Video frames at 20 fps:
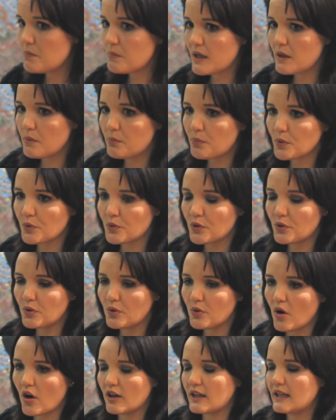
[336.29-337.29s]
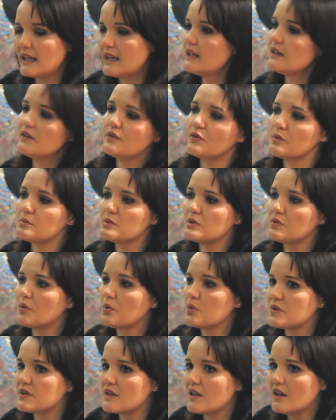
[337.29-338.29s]
people who are healing from
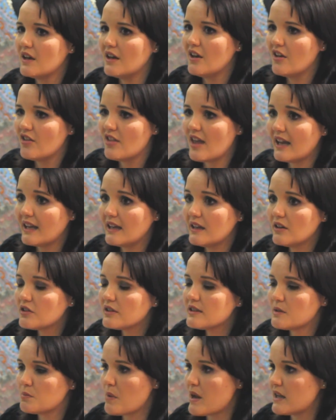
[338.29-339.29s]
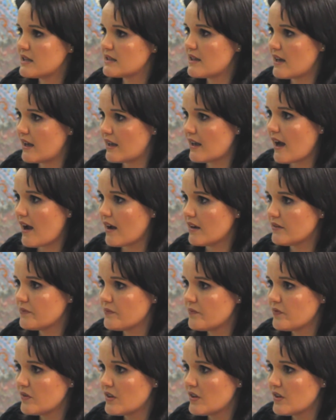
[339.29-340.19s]
divorce, they heal as best they can.